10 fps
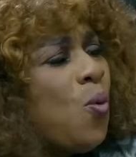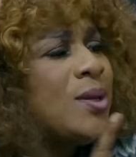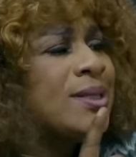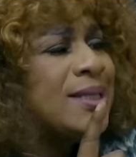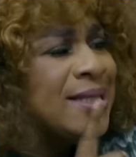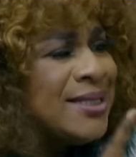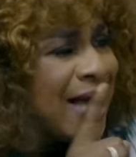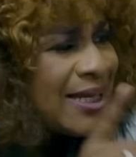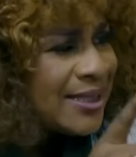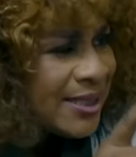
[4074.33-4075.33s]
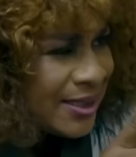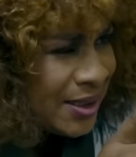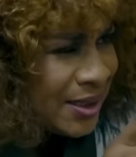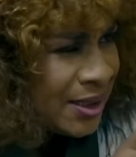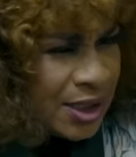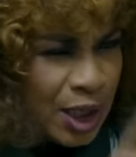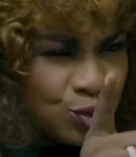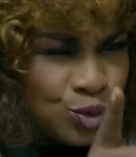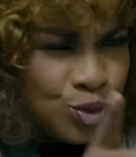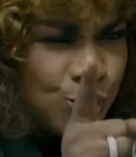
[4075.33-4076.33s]
What is that thing that
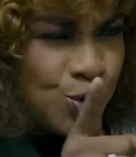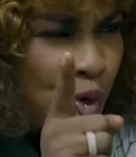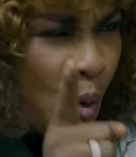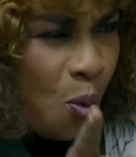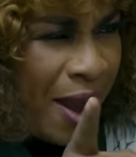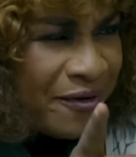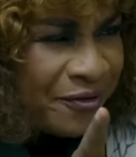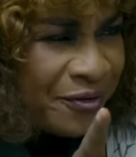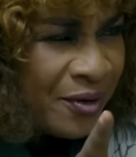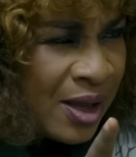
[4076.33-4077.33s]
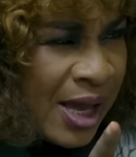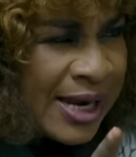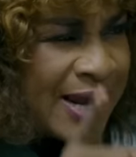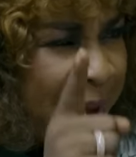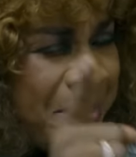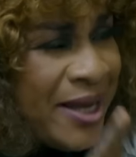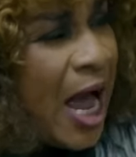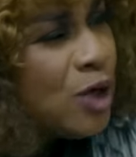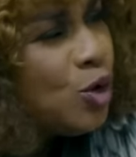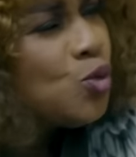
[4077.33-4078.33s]
you do to your wife that make
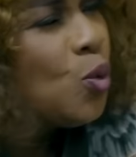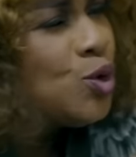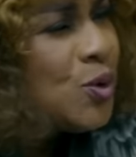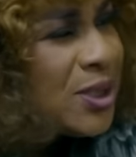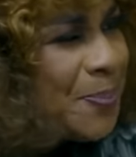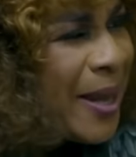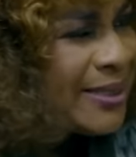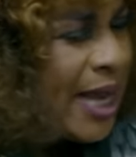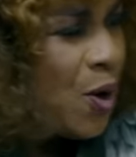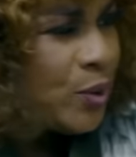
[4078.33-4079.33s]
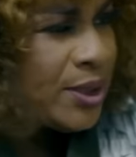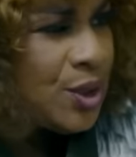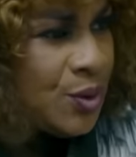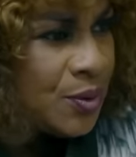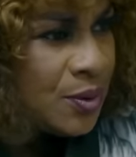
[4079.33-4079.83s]
her not want to spend time with you?